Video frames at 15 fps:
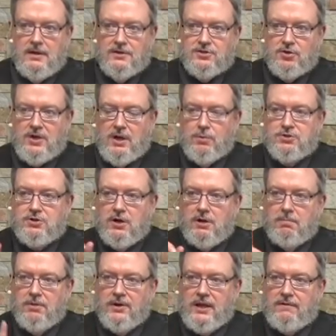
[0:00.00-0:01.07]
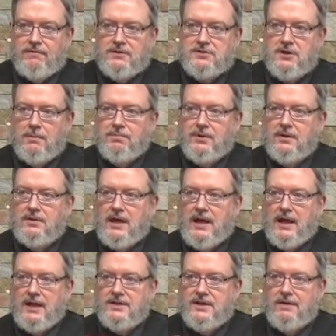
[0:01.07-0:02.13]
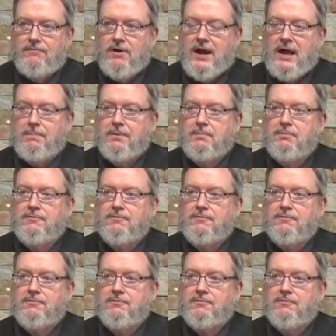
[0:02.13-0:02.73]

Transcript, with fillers: So he was going to believe in something that had never happened